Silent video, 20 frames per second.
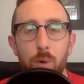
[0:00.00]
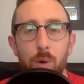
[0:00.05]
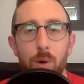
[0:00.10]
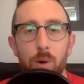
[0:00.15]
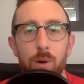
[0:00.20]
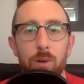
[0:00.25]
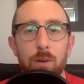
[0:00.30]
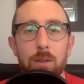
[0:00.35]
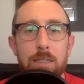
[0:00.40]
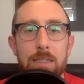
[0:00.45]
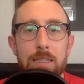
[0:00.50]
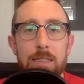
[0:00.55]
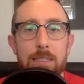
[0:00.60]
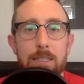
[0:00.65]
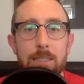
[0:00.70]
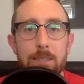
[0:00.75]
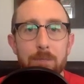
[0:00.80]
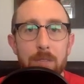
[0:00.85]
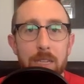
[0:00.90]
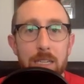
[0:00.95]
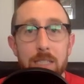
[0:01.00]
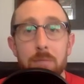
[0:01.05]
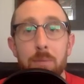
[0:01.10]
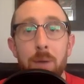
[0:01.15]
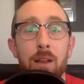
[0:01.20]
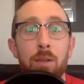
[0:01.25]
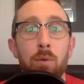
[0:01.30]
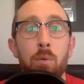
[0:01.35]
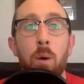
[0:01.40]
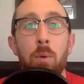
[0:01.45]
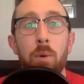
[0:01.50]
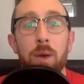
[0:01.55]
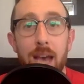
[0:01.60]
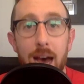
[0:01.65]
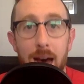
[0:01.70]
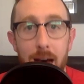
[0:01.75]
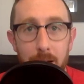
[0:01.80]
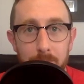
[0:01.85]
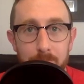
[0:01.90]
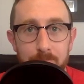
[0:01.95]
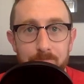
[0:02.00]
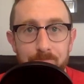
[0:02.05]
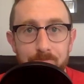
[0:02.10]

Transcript: portal, is he better than what we got?